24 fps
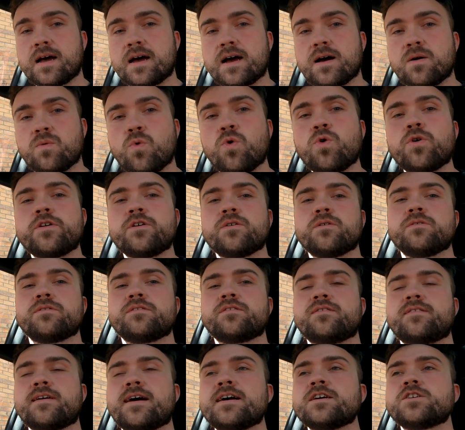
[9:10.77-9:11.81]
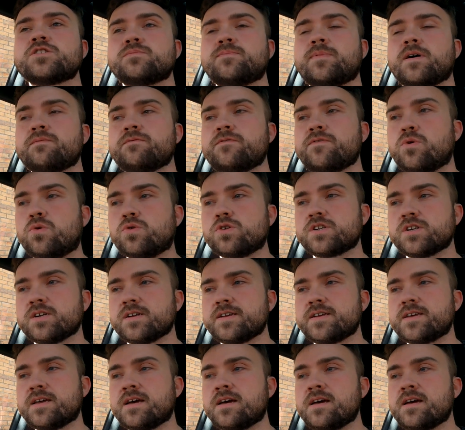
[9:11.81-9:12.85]
warning on the dash, but
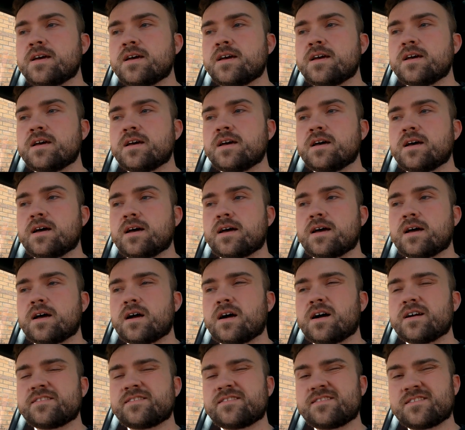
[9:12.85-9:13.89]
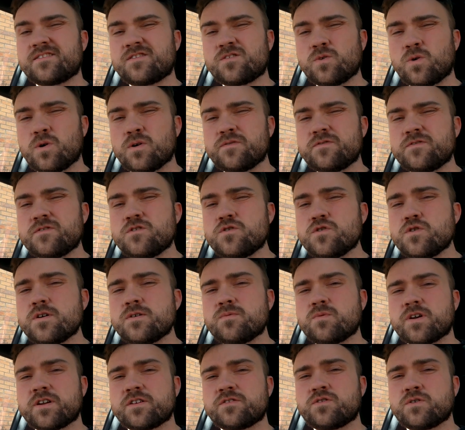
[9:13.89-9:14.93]
unfortunately I sort of knew
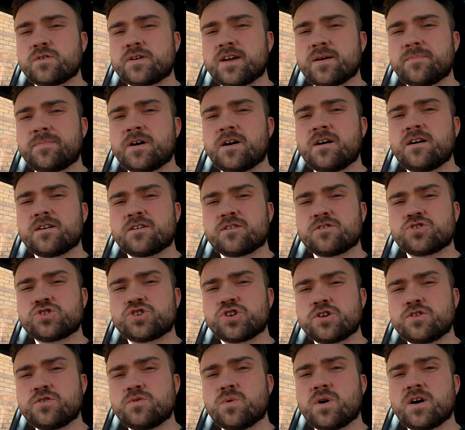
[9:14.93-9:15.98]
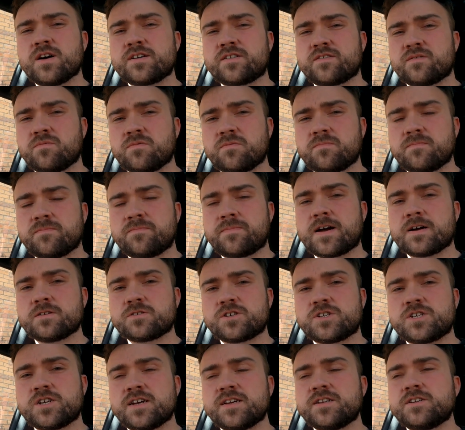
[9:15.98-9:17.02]
it when I took it apart, and I'll show you why, because I'm
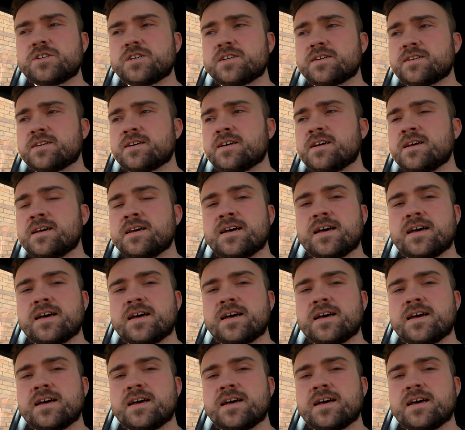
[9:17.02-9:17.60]
about to change it.